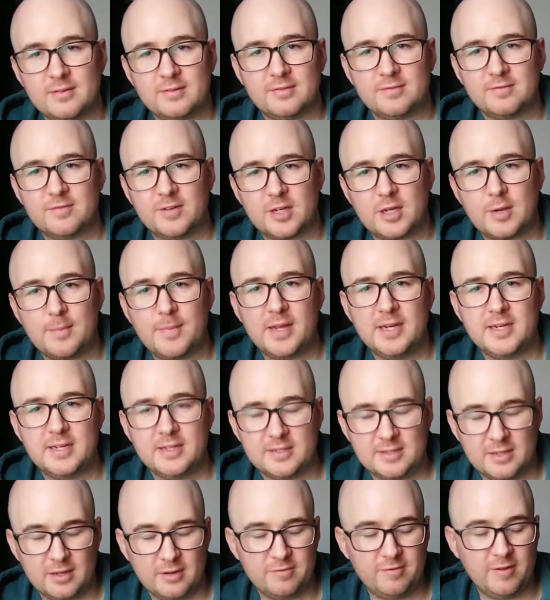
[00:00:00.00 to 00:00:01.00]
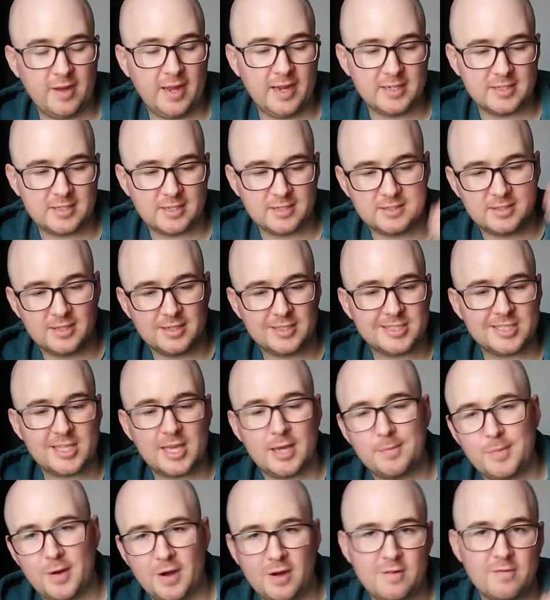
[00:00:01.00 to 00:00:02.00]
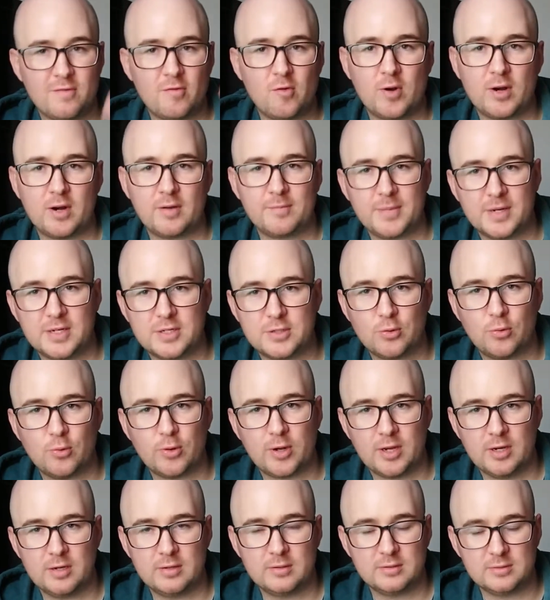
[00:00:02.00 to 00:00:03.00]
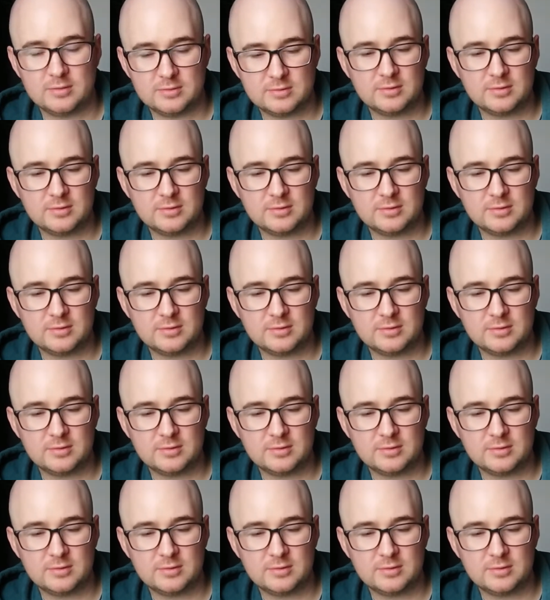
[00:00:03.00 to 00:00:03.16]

for comedic effect and to skip over when I've been talking